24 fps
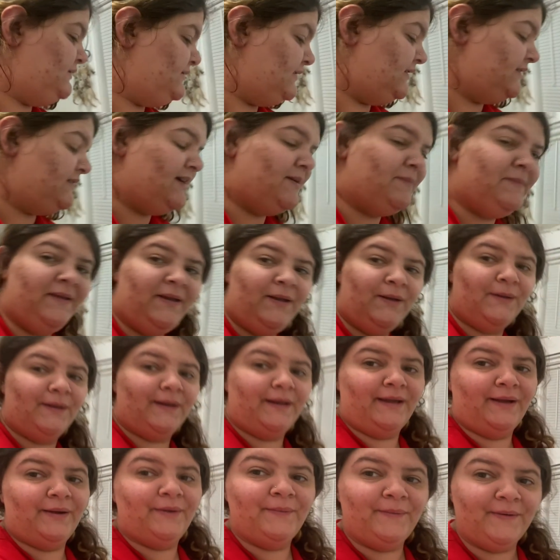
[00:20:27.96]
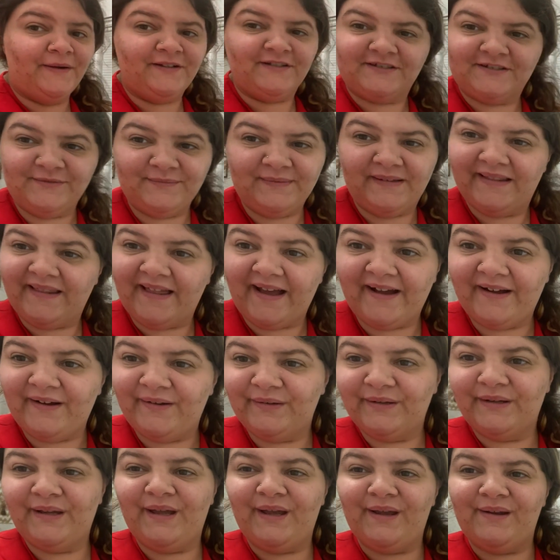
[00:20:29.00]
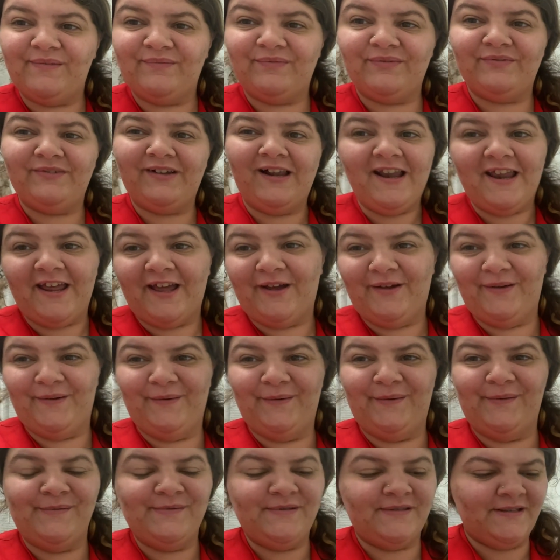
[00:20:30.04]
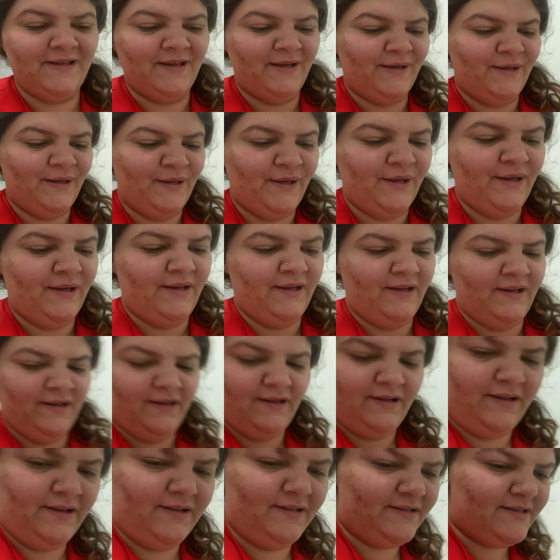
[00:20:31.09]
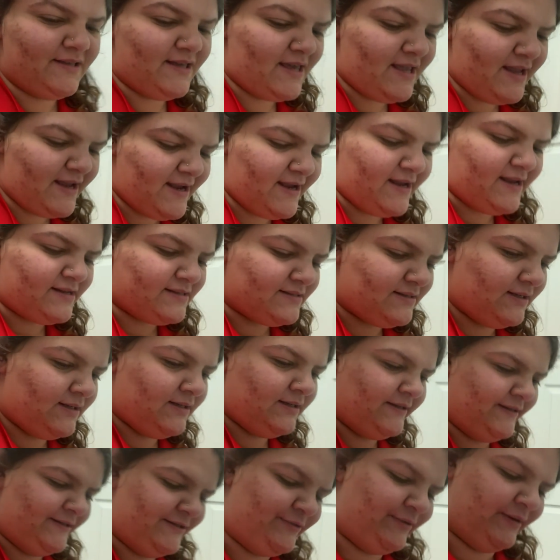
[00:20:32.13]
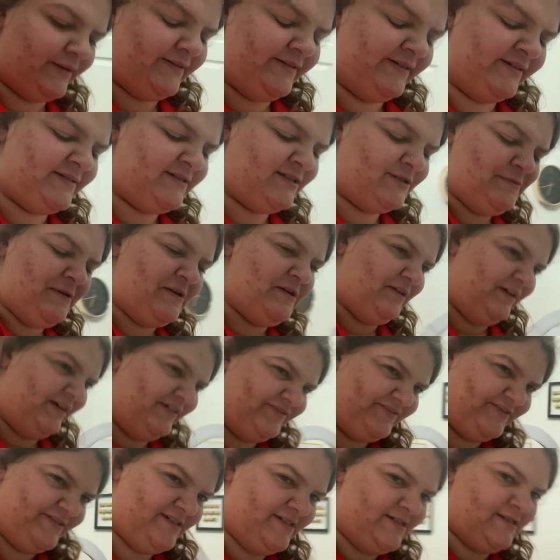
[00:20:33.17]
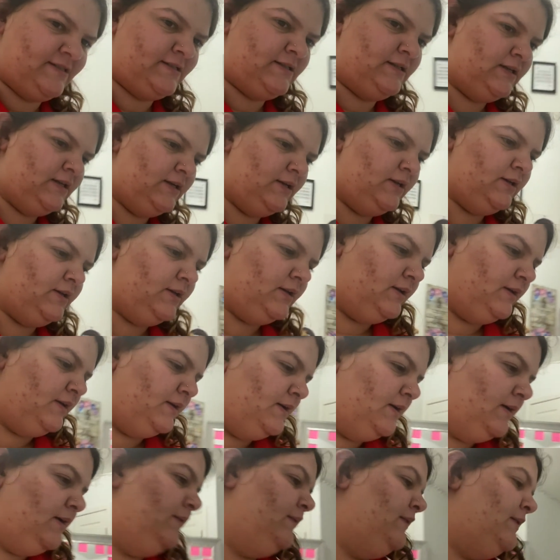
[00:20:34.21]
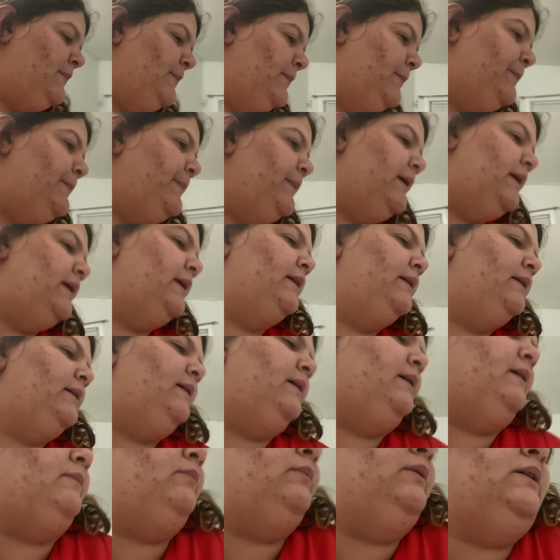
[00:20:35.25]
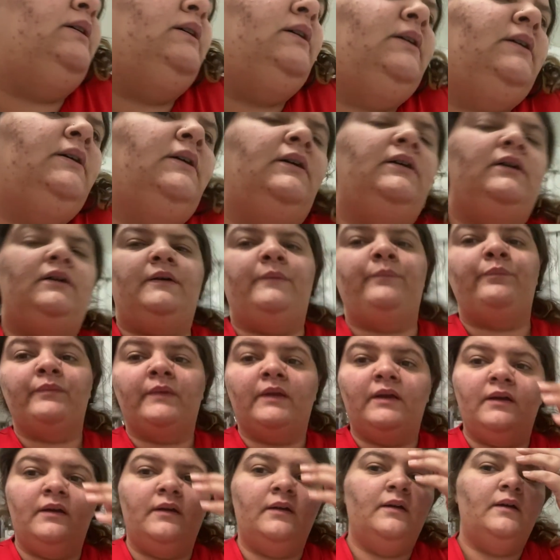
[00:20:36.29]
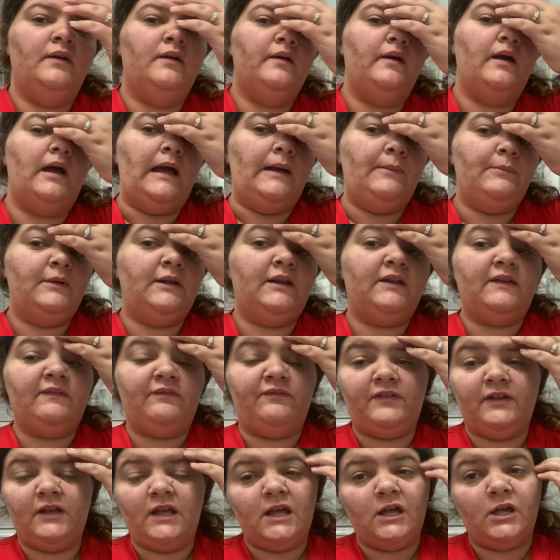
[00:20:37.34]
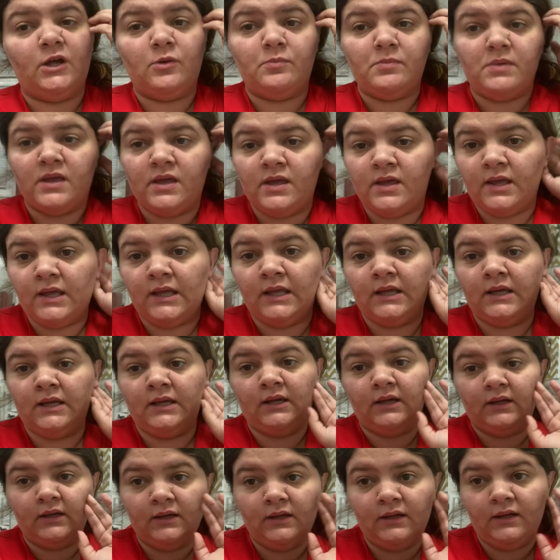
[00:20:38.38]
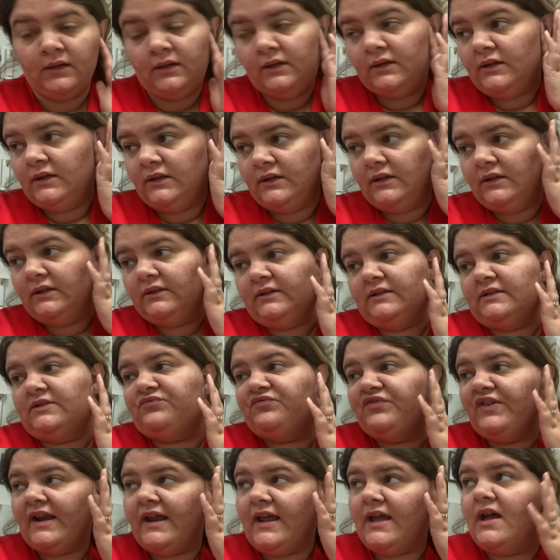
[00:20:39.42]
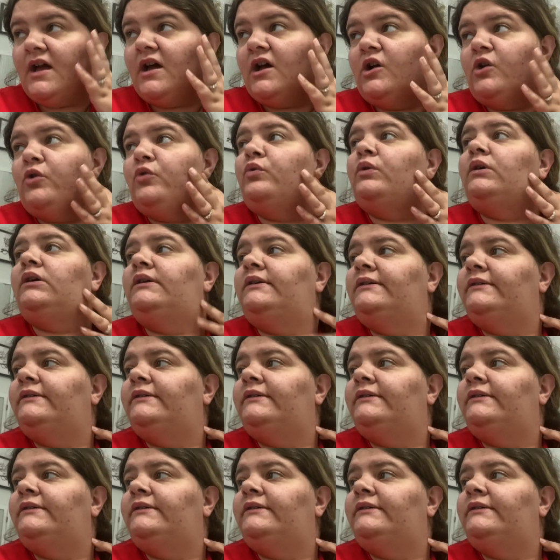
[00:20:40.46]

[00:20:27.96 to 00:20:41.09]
that time of year again when it's gonna be loud again for videos. Cause the heat is right next to my office. But, um, I'm gonna film this video